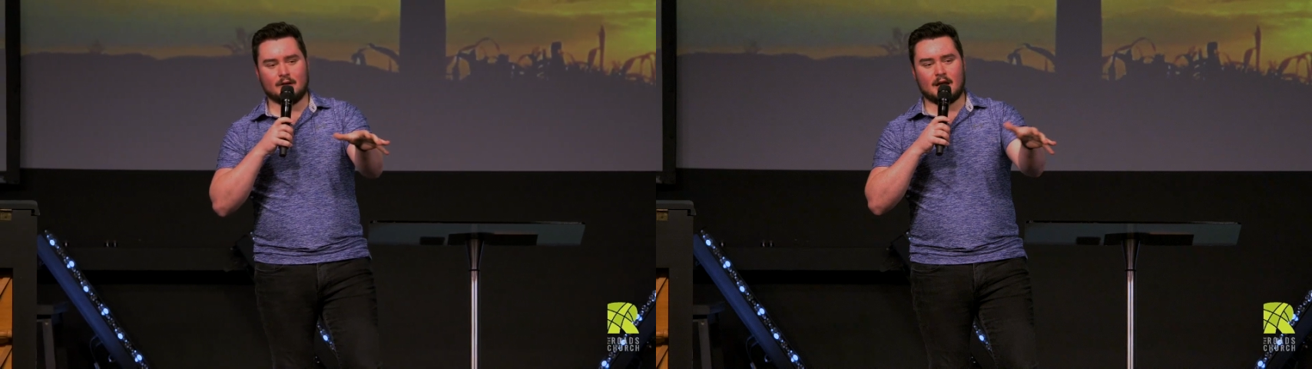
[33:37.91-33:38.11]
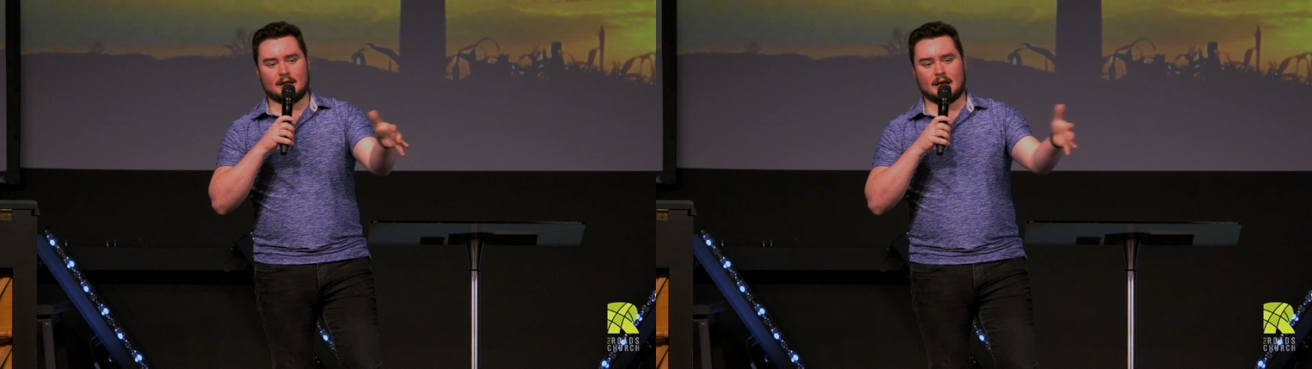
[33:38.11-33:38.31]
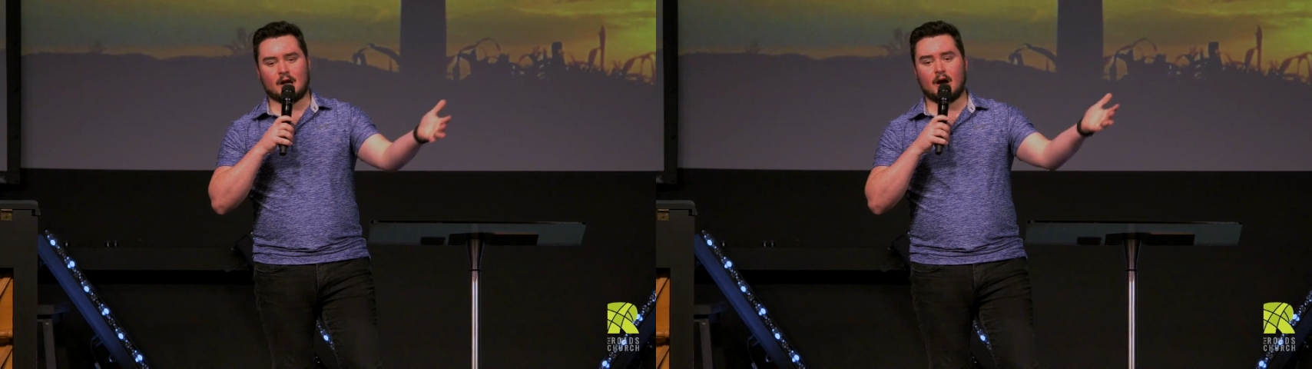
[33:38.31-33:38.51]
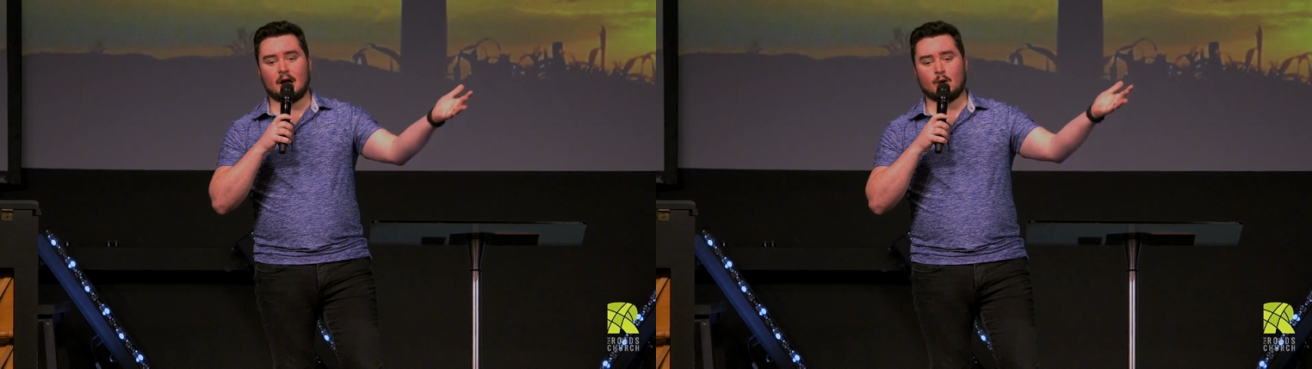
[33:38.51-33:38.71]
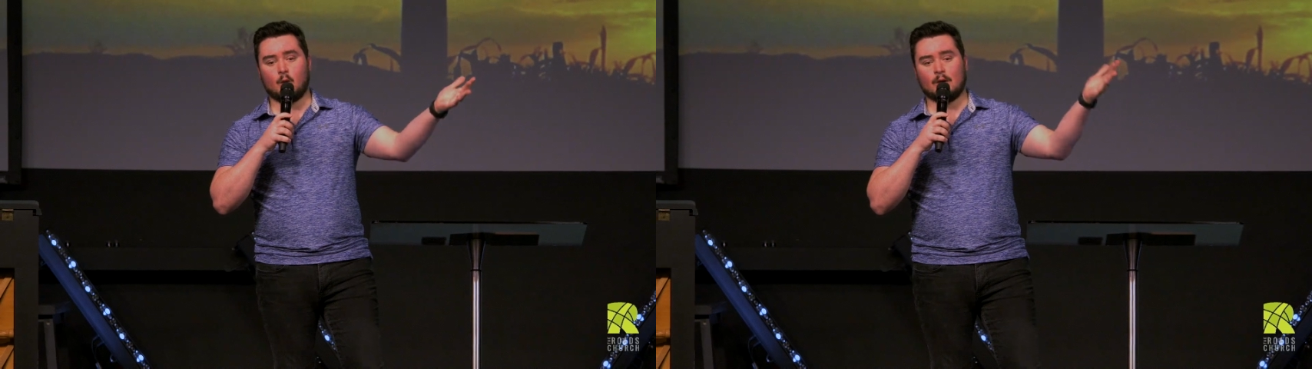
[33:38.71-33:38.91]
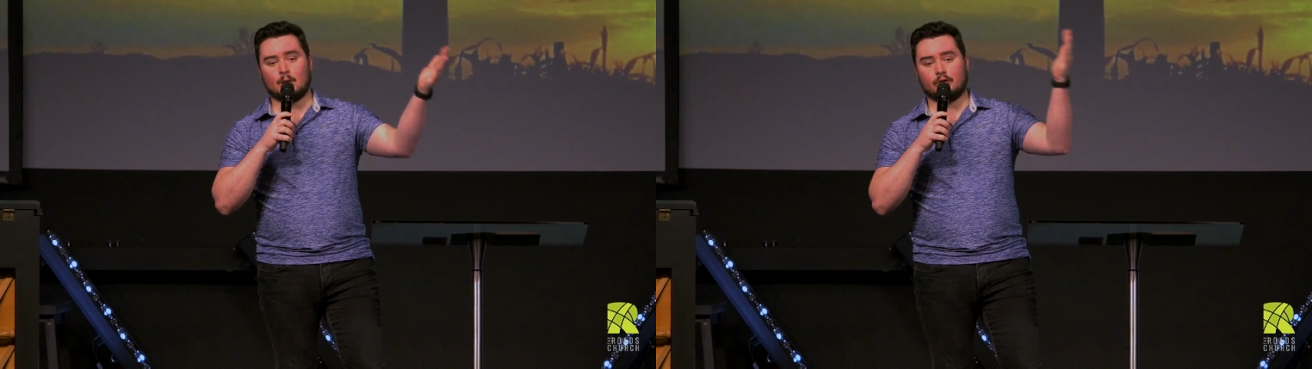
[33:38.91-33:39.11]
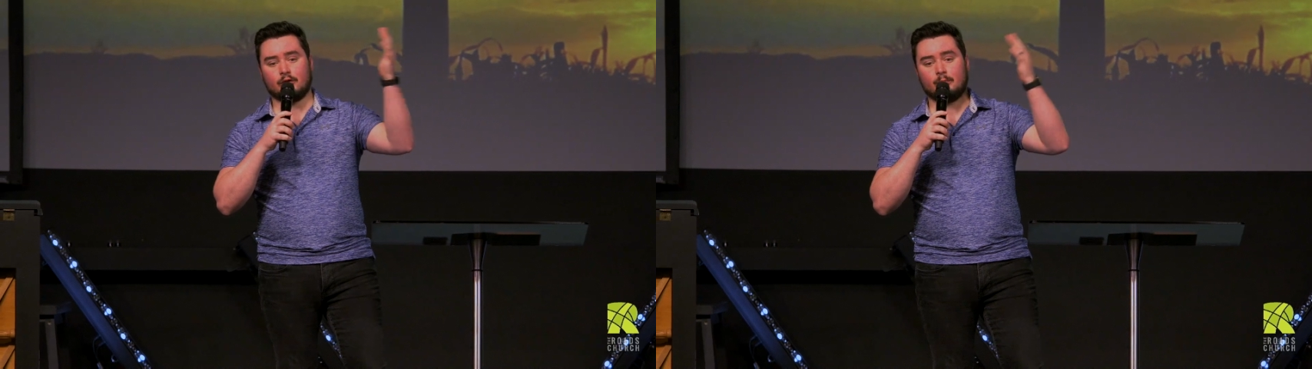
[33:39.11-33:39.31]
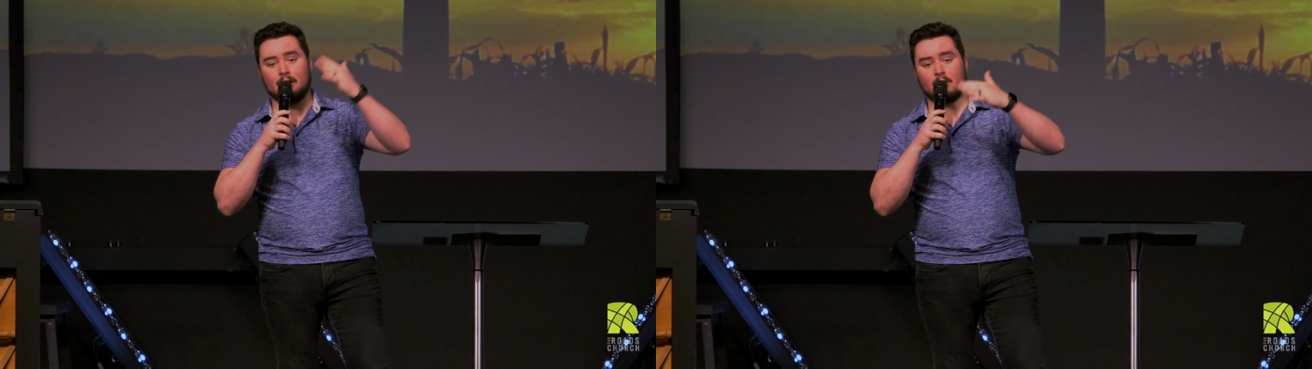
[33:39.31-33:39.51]
and had hot oil
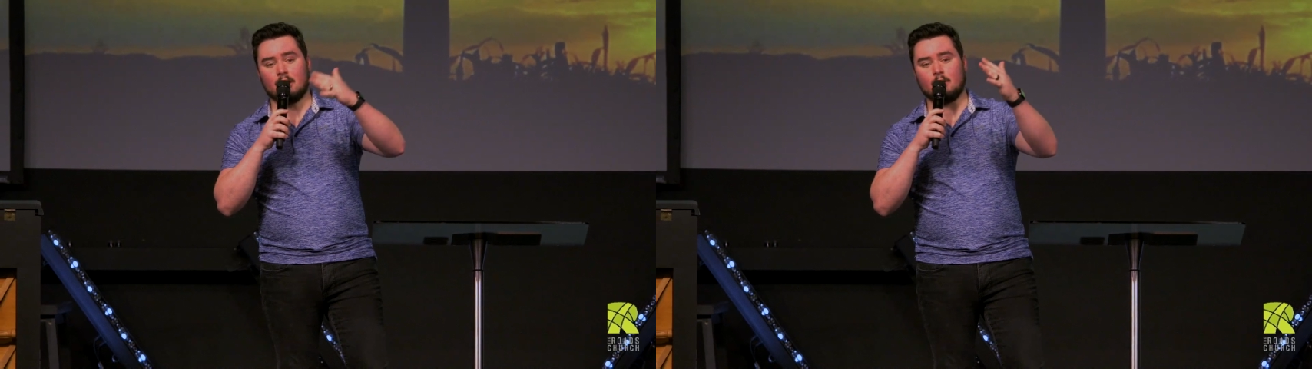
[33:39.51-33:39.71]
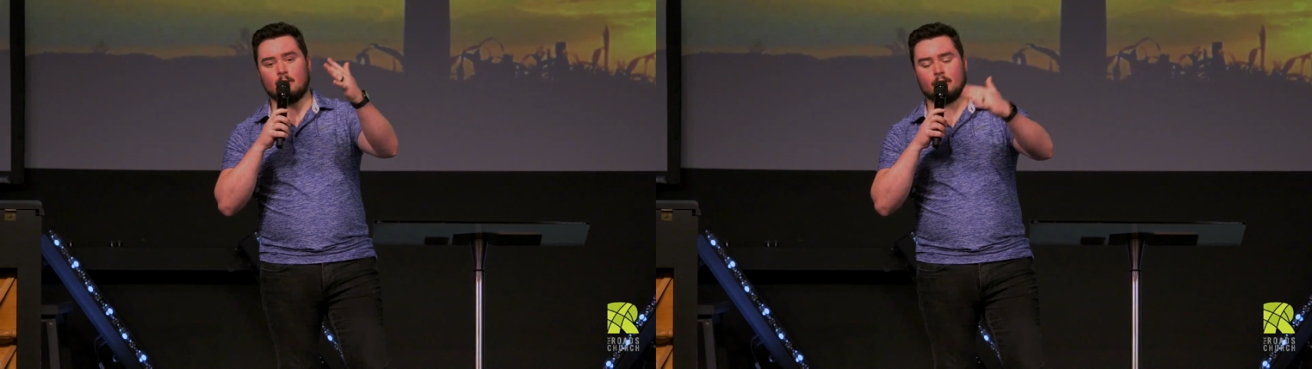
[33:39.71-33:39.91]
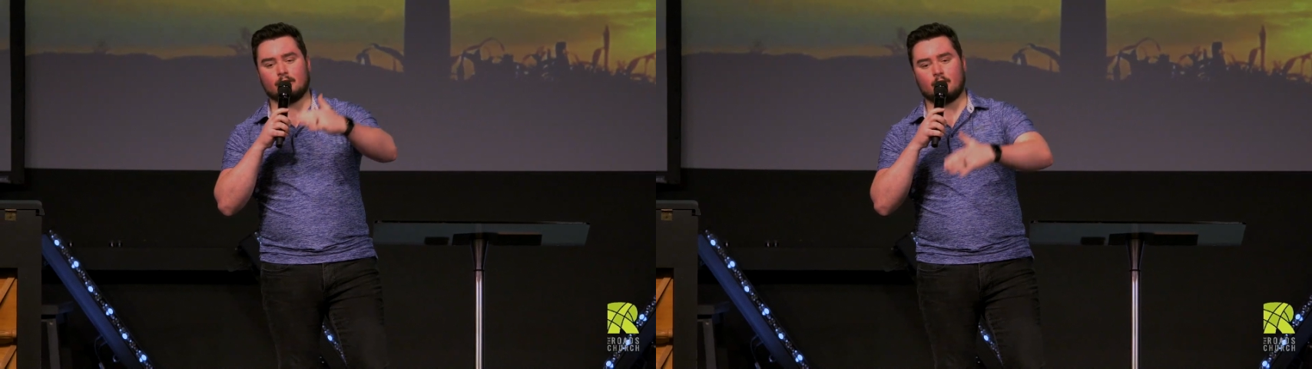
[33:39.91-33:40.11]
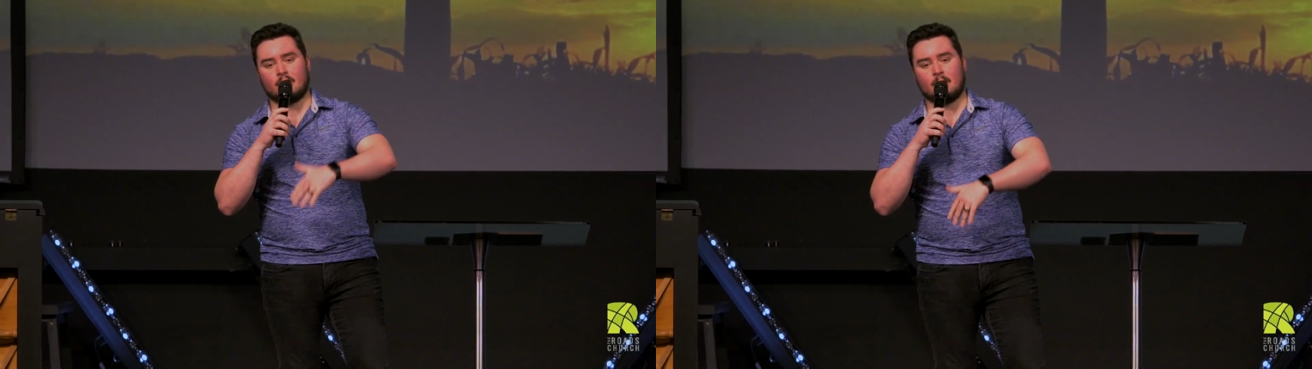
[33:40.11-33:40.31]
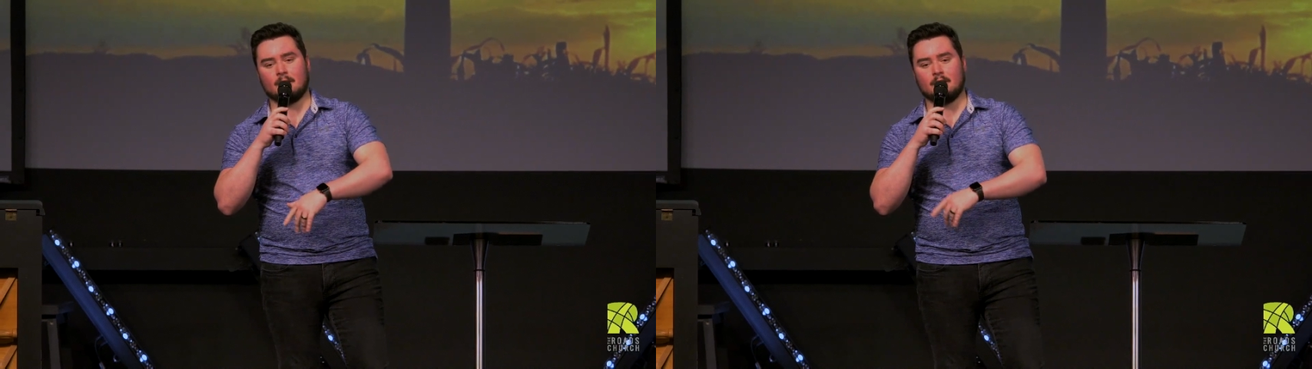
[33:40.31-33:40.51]
spill all over his arm